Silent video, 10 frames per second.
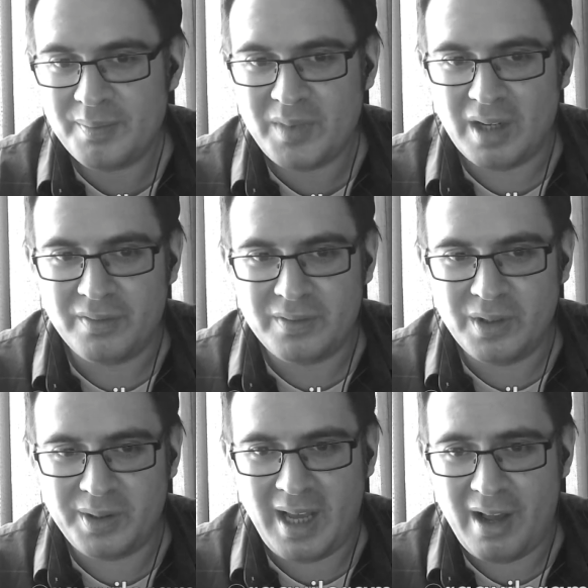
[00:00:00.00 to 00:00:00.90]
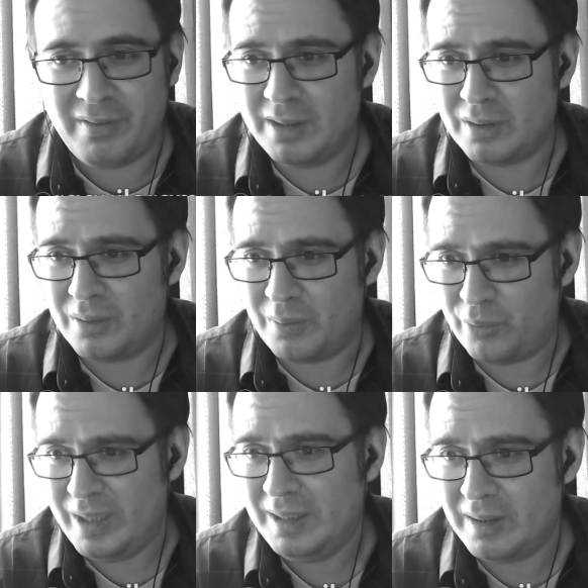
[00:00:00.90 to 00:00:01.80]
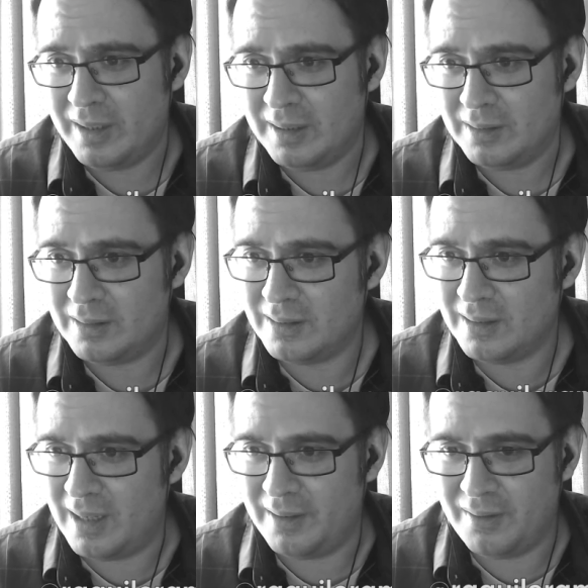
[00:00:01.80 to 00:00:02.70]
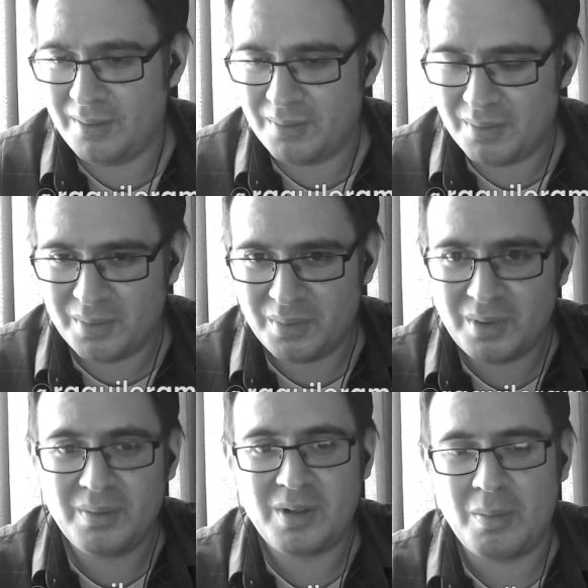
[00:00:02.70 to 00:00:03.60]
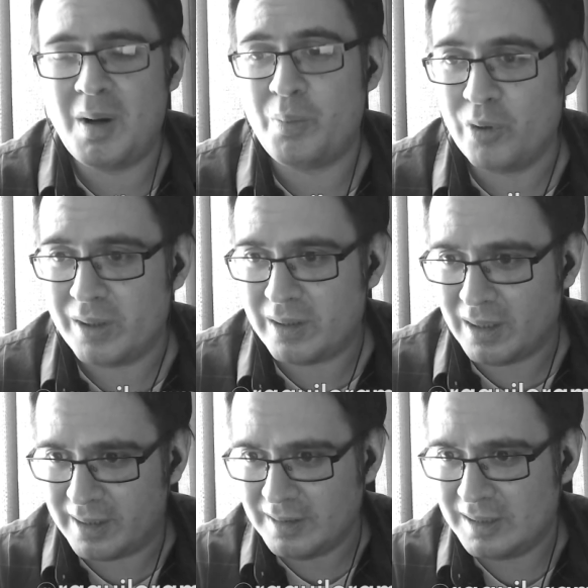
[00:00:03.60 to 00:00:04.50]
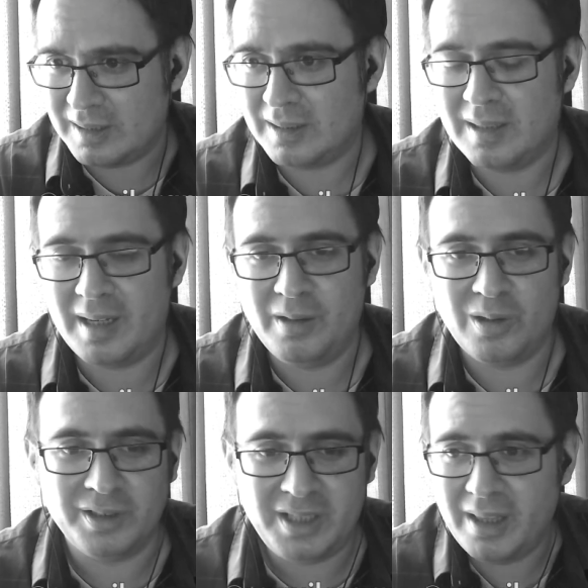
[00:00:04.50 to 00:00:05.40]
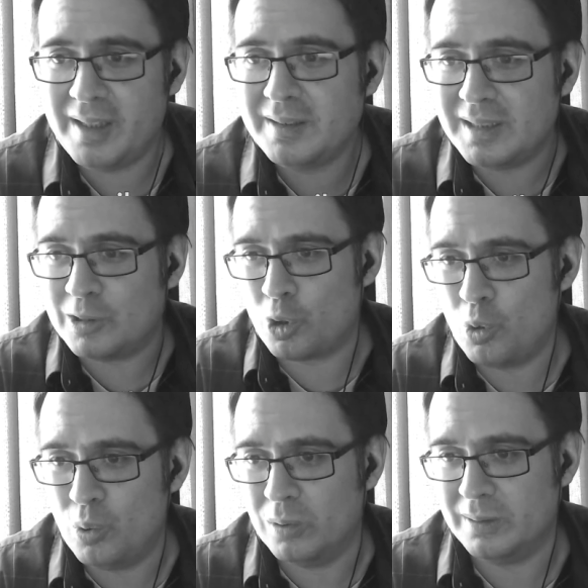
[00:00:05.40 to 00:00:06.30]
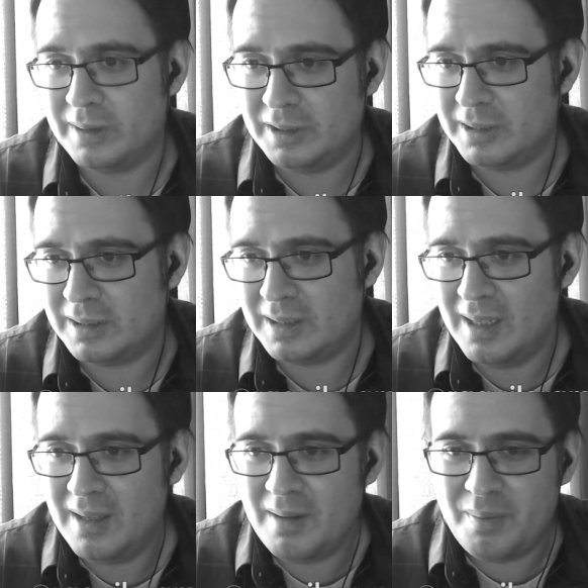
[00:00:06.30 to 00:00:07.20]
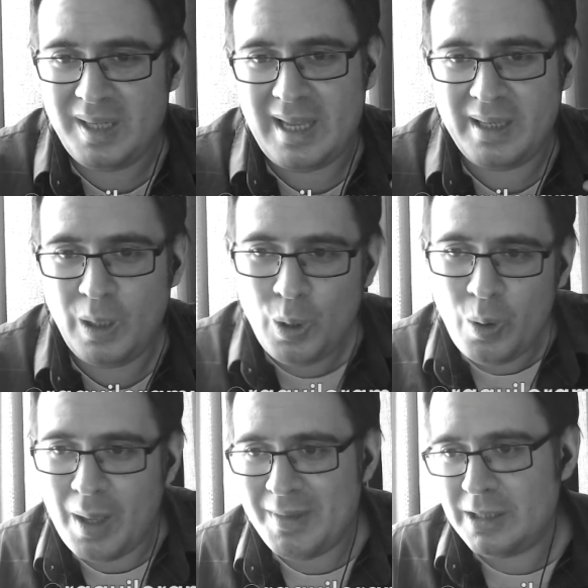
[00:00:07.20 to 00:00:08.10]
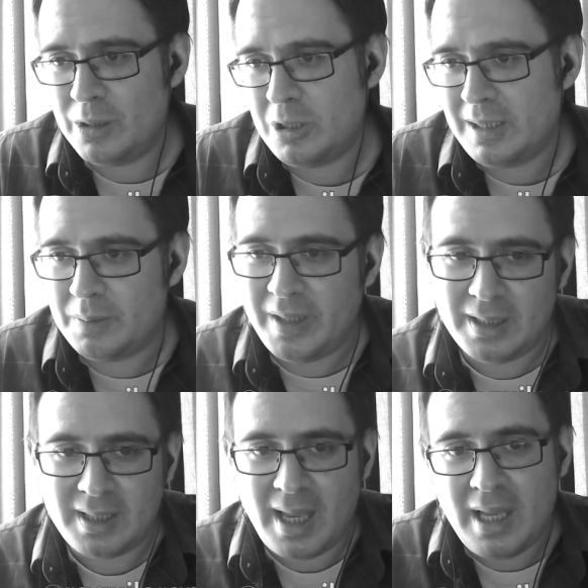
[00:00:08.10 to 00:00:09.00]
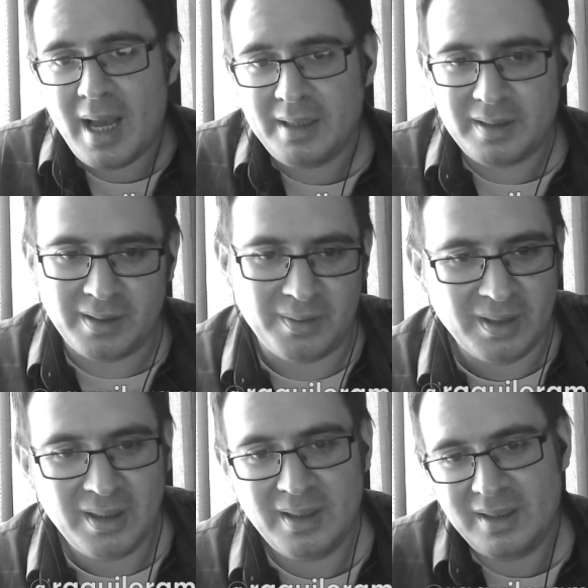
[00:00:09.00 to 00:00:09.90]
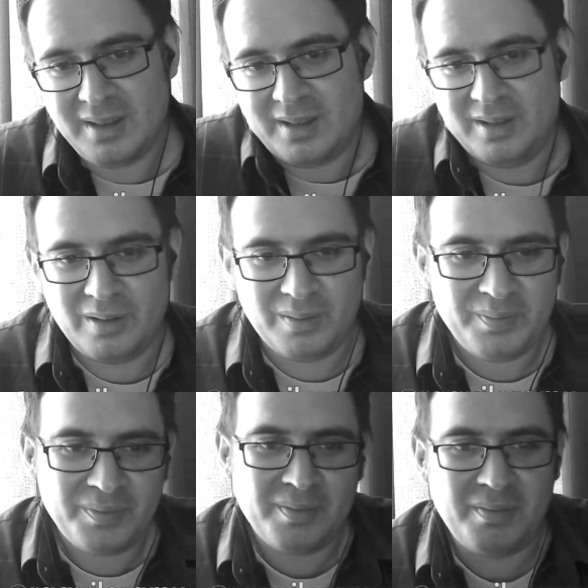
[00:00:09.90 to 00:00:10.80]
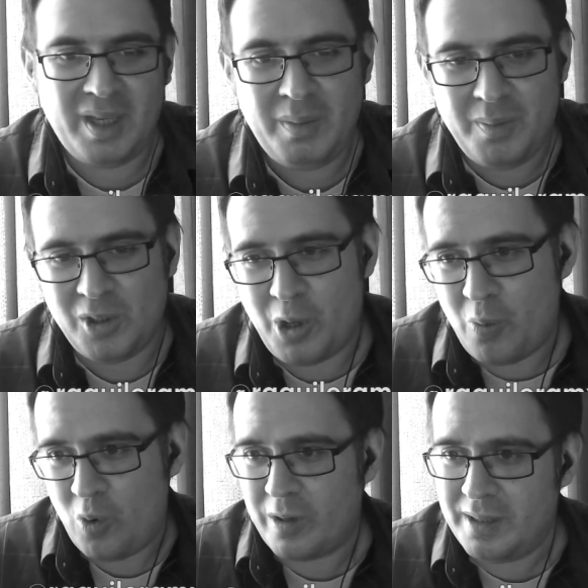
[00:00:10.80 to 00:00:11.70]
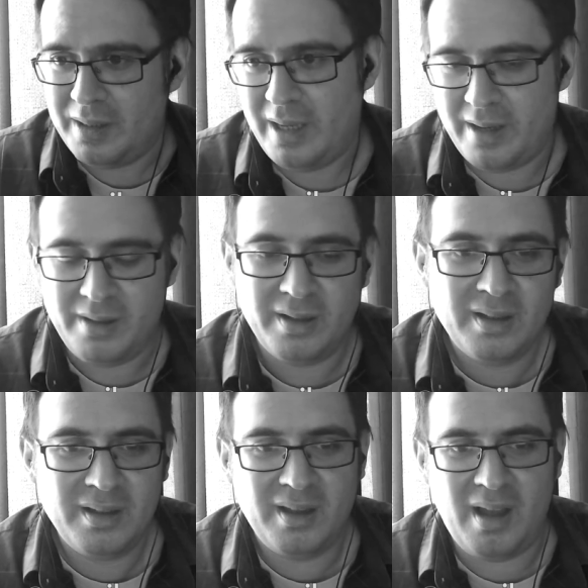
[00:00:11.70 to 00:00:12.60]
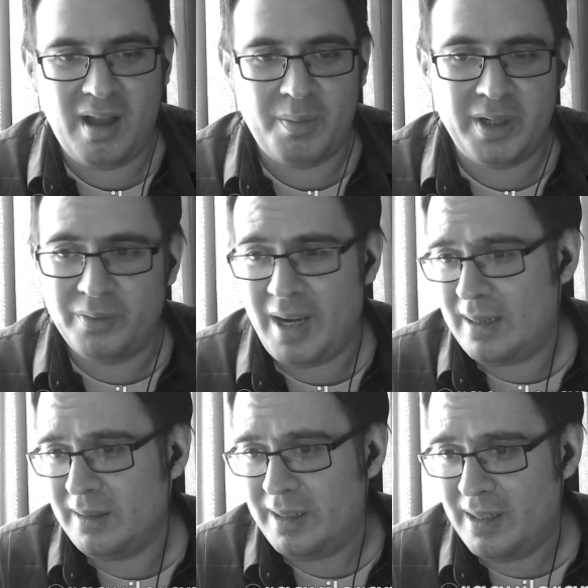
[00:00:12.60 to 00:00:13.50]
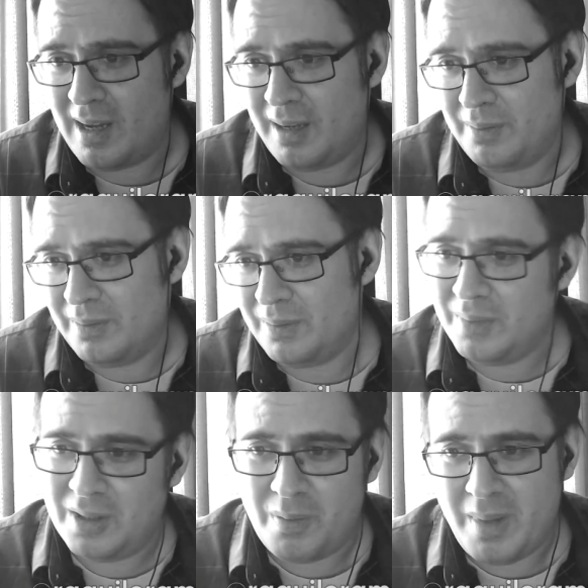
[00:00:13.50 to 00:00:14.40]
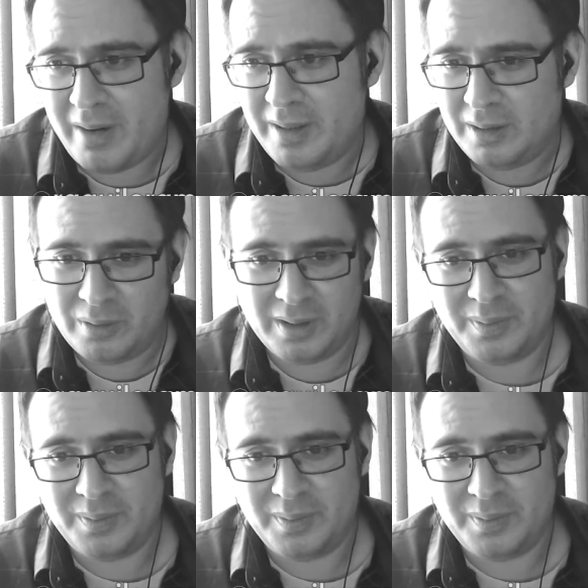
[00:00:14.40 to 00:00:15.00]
of not having to read things and come up with a consistent ideology. He thinks it's cool to just be like, ooh, I'm a socialist because AI is going to, you know, make people not work in the end. But in reality, I'm, you know, married to a